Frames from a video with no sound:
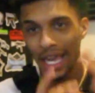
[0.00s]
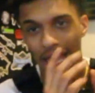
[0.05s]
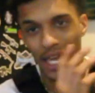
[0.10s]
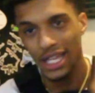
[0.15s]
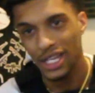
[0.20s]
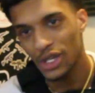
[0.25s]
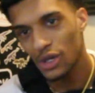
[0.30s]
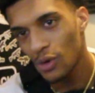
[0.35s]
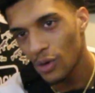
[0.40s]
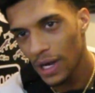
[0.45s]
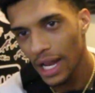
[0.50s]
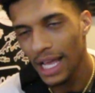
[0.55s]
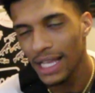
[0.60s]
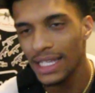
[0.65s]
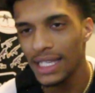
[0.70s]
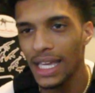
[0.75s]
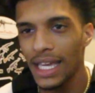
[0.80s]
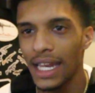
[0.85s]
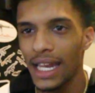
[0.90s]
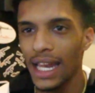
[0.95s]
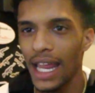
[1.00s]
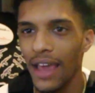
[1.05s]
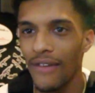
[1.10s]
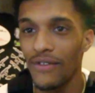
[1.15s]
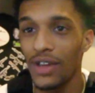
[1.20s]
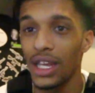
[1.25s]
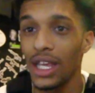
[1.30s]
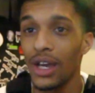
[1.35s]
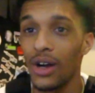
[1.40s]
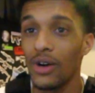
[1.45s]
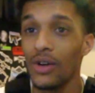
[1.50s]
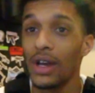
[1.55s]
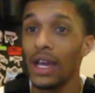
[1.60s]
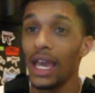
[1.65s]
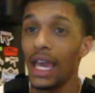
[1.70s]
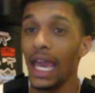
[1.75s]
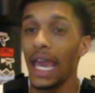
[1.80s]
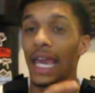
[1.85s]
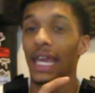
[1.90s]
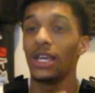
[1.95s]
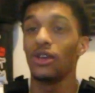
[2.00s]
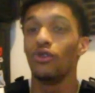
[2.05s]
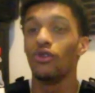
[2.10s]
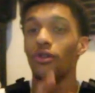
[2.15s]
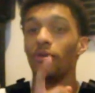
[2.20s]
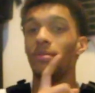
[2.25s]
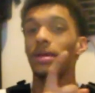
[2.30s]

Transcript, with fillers: and do what I said in that video and you will